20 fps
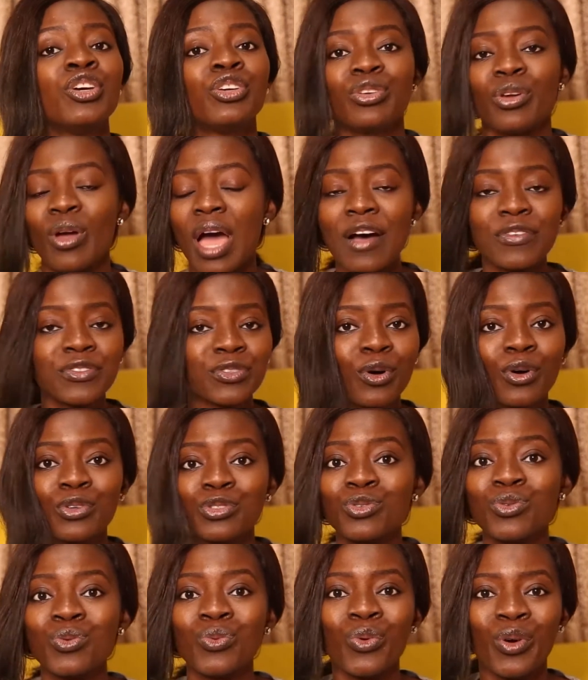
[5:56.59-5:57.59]
You have to
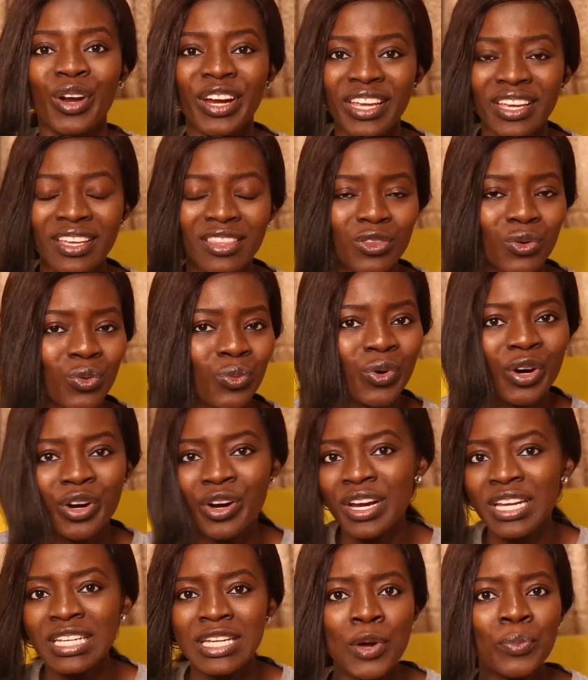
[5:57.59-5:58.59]
also work in the
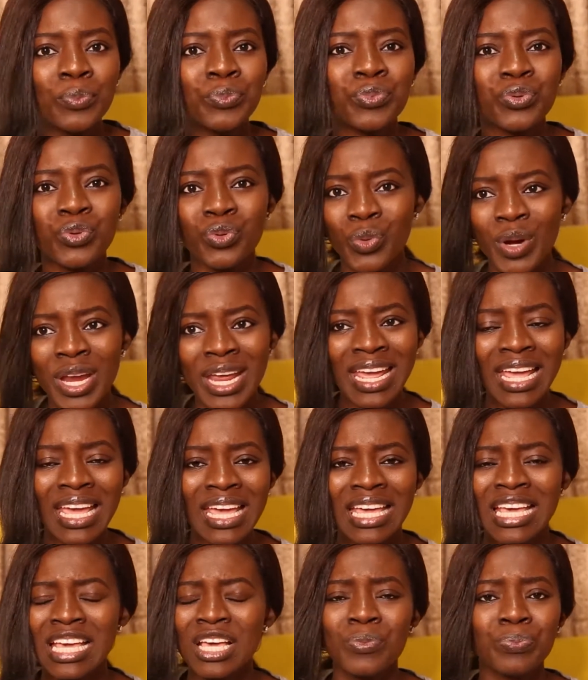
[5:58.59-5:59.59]
word,
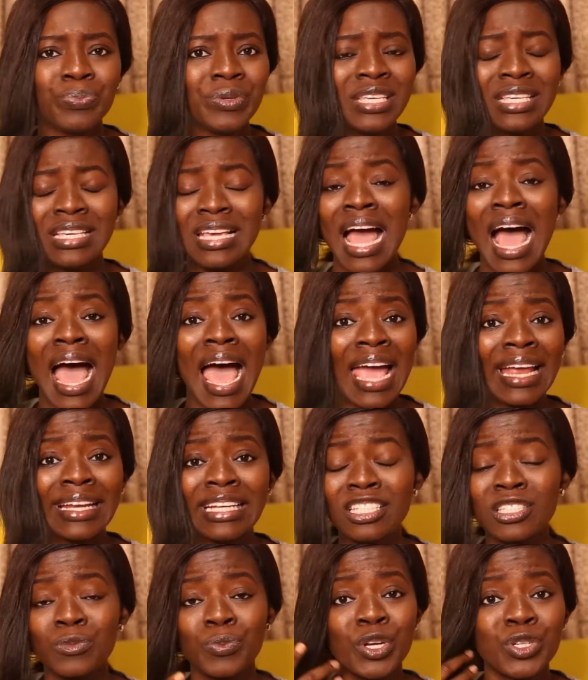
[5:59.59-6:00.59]
pray, be highly
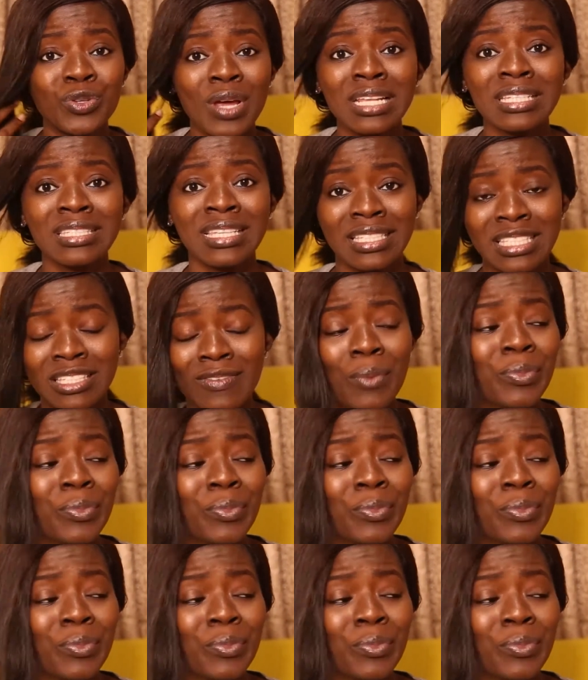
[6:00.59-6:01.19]
spiritually sensitive.